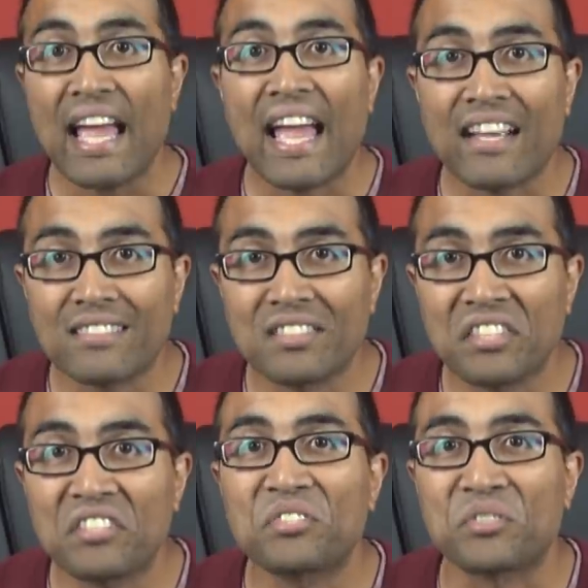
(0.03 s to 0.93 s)

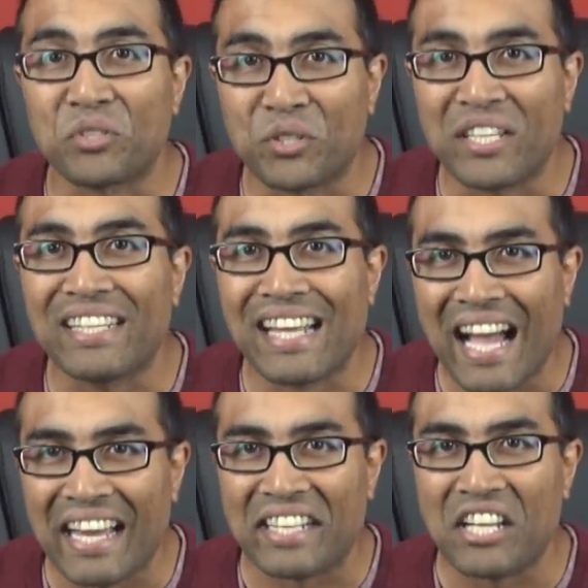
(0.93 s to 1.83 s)
Exodus
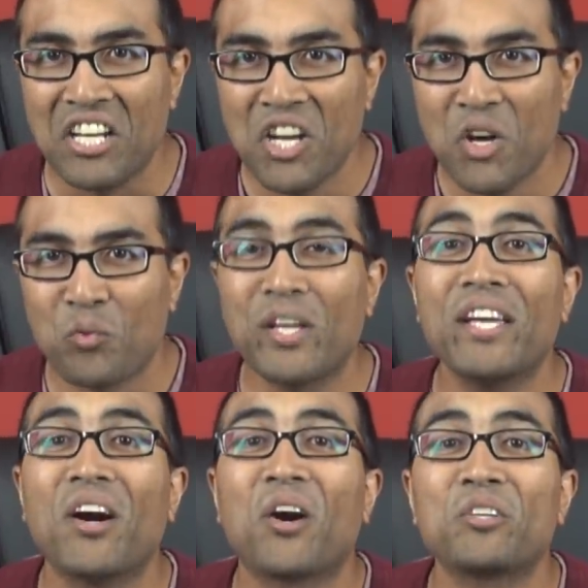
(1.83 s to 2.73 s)
39.
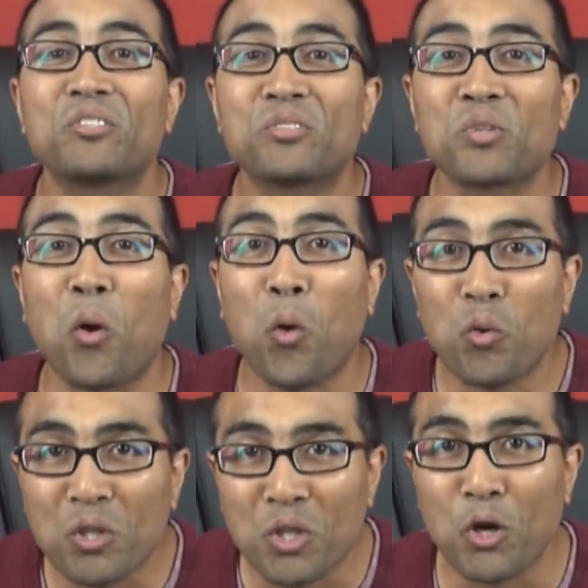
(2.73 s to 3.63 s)
We are
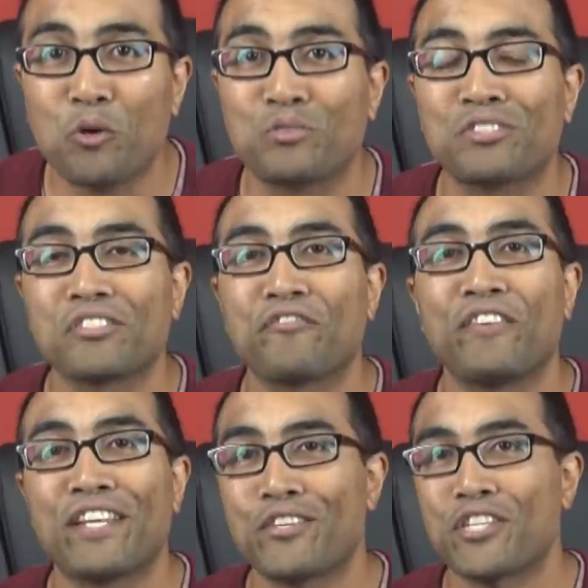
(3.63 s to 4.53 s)
so close to
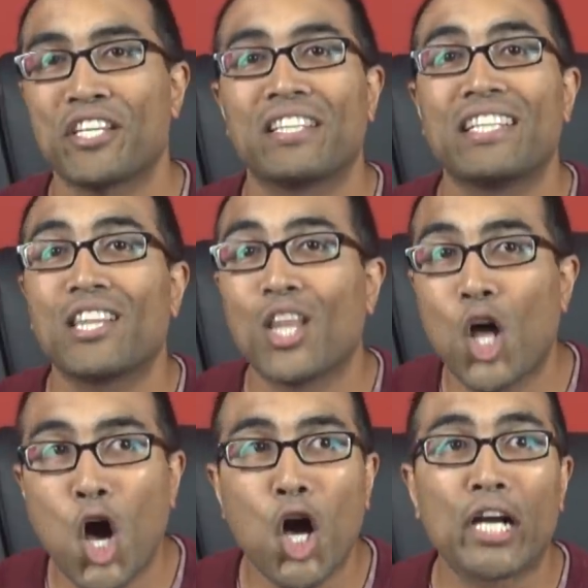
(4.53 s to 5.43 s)
finishing the
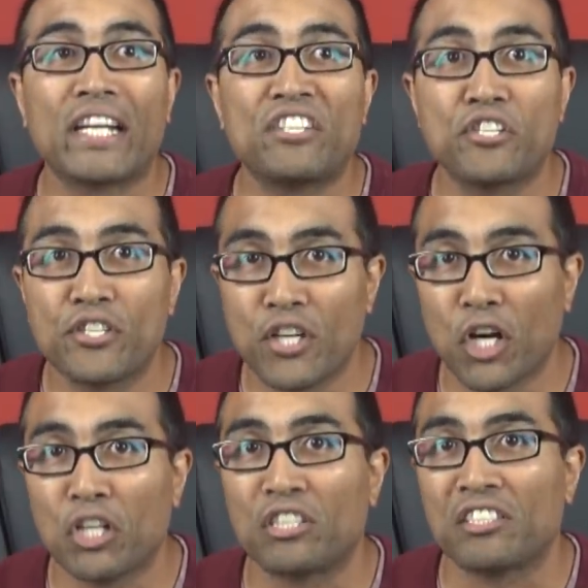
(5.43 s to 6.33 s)
long,
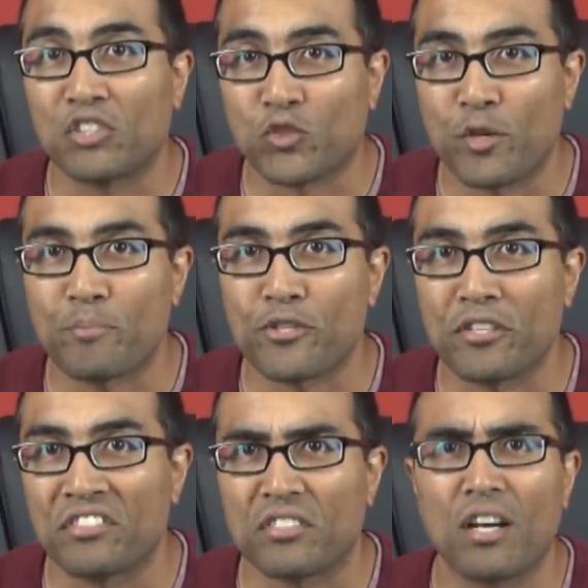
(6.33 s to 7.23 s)
dull
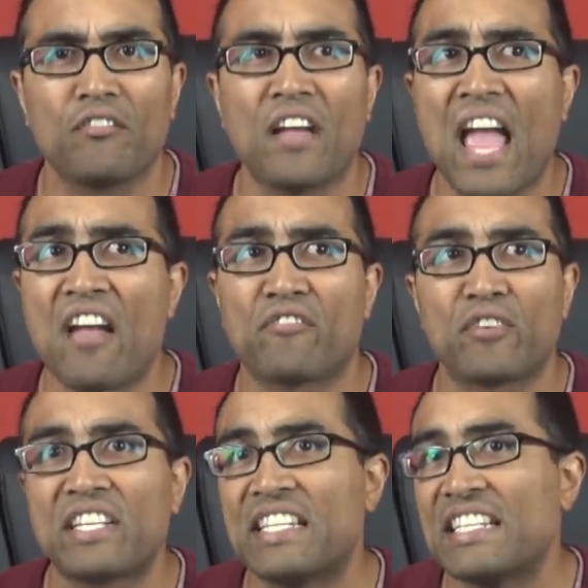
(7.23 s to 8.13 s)
descriptions of
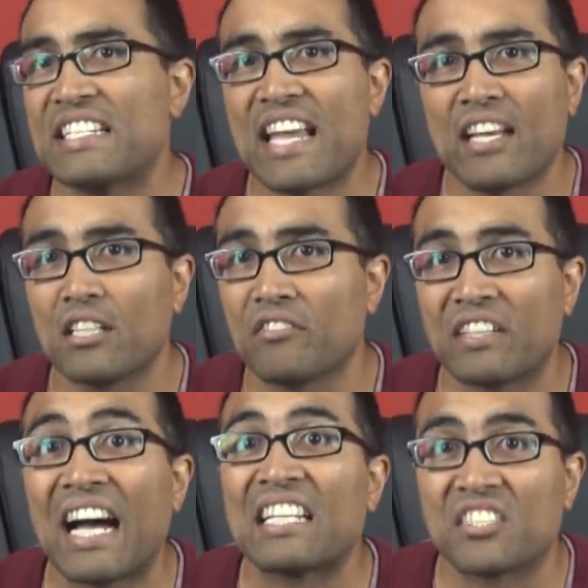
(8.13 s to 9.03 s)
every detail of
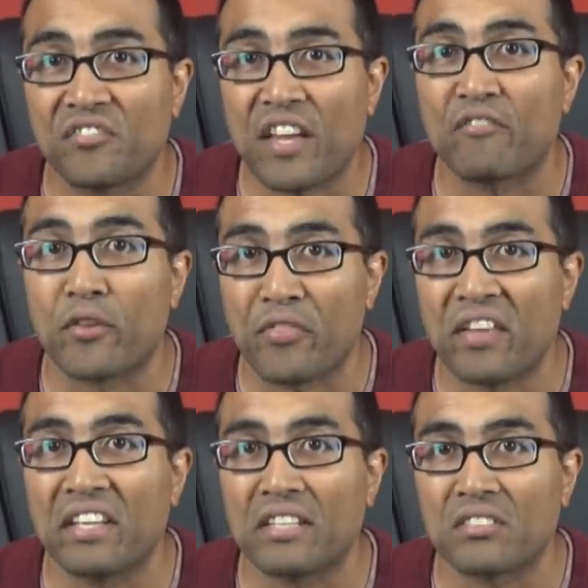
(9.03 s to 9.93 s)
God's favorite
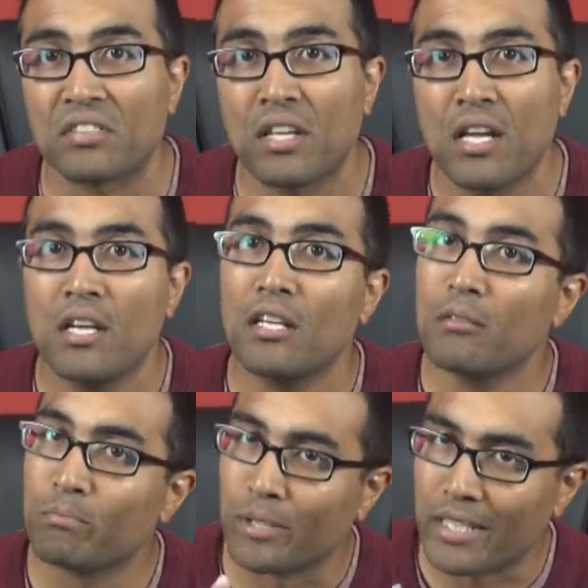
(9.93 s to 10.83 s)
things.
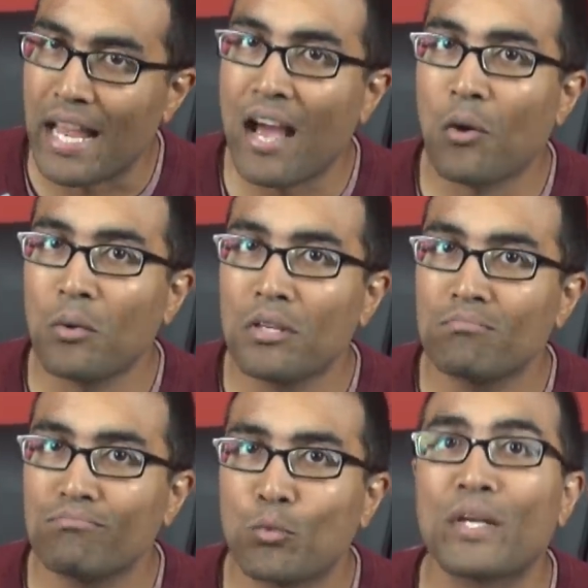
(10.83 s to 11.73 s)
But now,
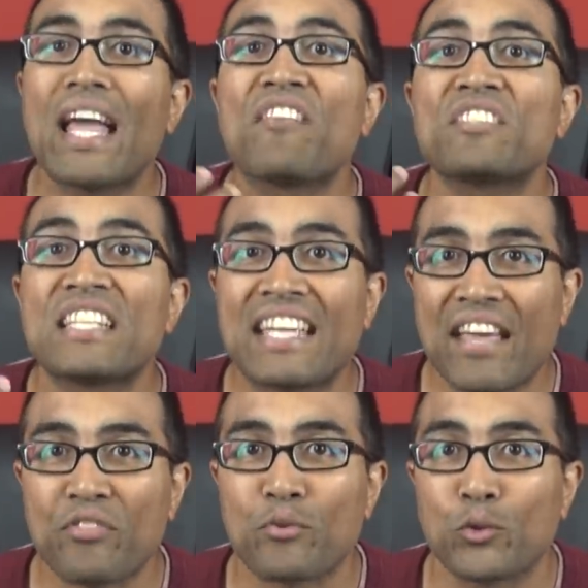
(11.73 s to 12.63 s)
we have to
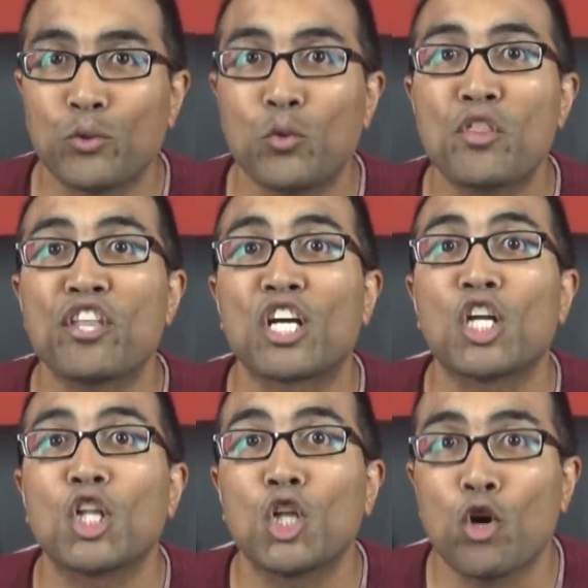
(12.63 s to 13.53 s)
get through the
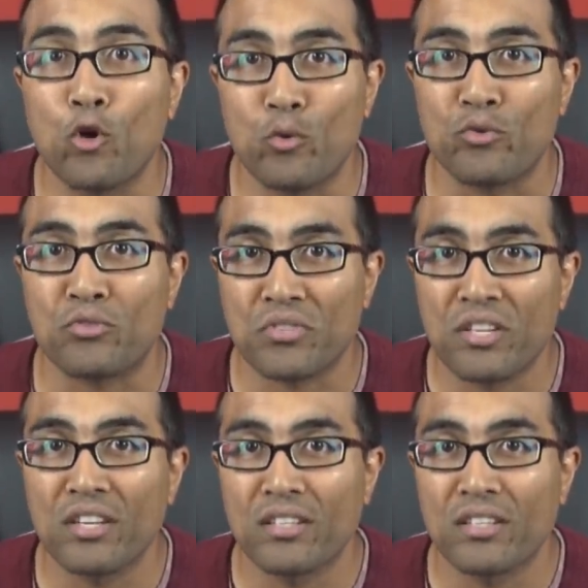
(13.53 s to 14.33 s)
clothes.